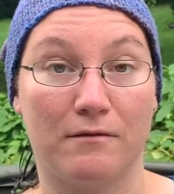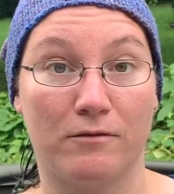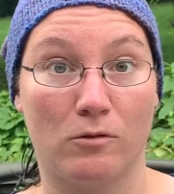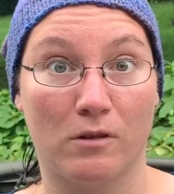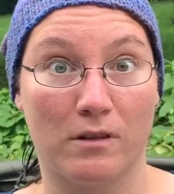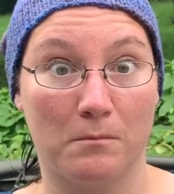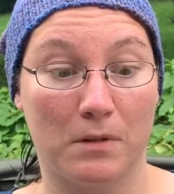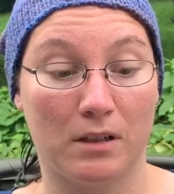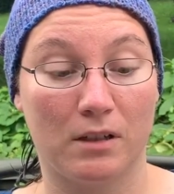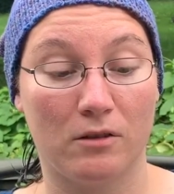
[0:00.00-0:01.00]
for the
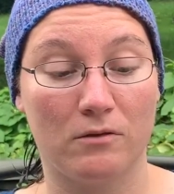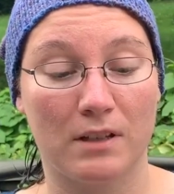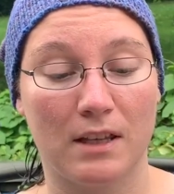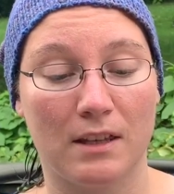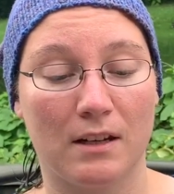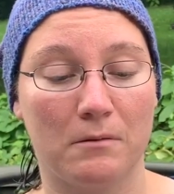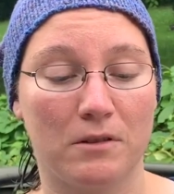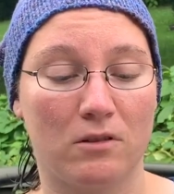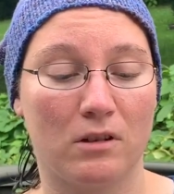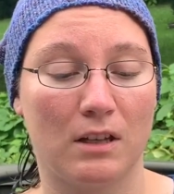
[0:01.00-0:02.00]
mug cozy that I
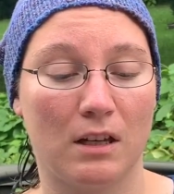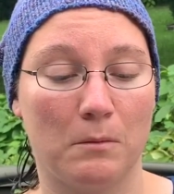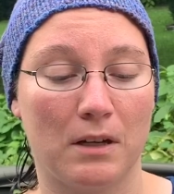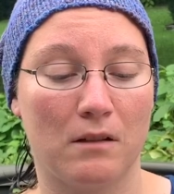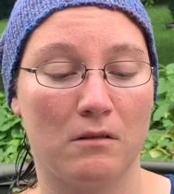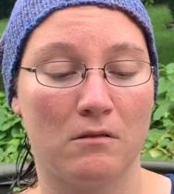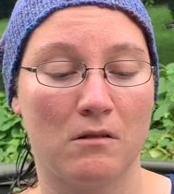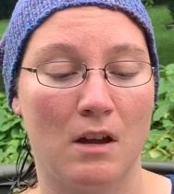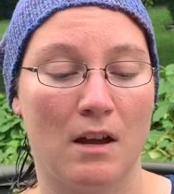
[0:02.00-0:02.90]
was talking about.